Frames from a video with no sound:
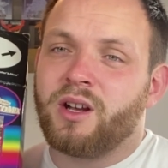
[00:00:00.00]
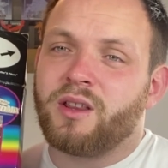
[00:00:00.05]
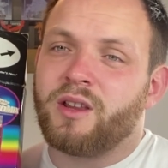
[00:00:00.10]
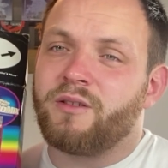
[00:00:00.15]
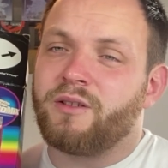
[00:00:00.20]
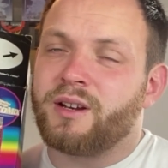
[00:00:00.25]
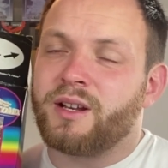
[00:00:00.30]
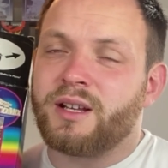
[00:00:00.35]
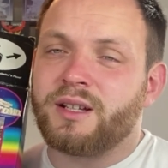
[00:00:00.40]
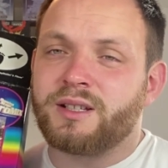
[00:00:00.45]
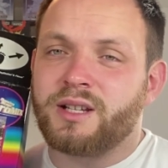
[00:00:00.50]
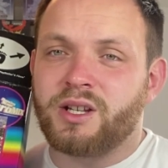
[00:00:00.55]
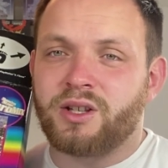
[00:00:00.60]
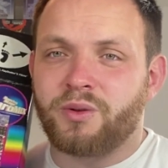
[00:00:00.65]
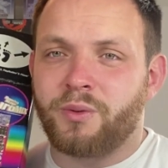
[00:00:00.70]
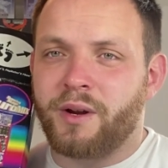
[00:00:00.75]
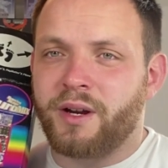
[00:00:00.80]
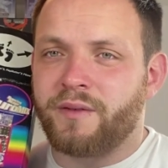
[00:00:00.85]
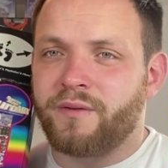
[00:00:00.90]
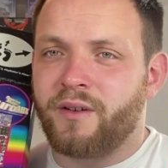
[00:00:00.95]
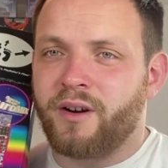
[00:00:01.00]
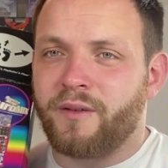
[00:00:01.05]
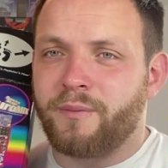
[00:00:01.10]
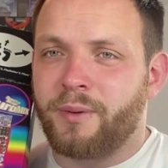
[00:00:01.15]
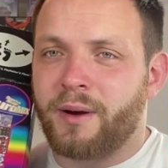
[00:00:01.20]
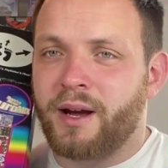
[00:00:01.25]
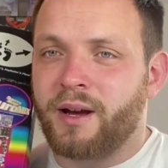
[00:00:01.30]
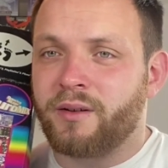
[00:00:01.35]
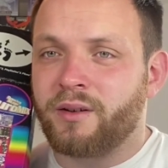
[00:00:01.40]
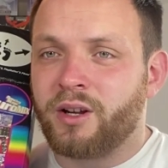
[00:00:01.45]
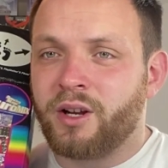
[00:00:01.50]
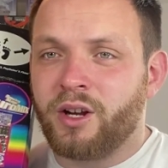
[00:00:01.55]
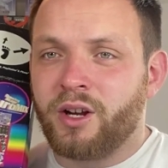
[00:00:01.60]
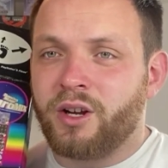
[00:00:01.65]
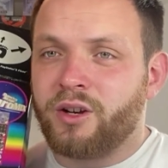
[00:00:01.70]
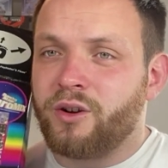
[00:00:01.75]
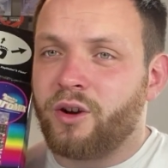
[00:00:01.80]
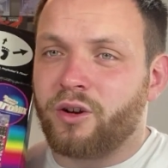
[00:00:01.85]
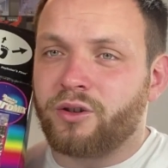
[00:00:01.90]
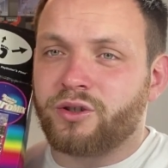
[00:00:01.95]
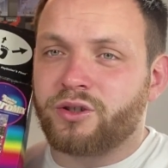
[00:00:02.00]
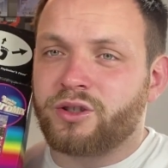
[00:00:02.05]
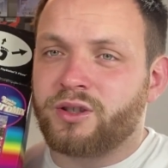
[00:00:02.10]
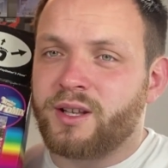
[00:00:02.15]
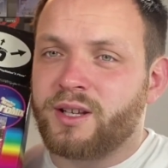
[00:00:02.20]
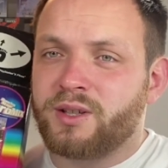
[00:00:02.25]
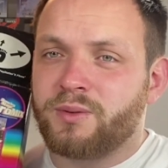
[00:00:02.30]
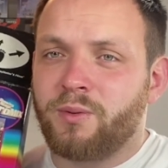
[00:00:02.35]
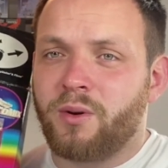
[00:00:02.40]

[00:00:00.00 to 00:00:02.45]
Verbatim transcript: They're an easy £25. Not just this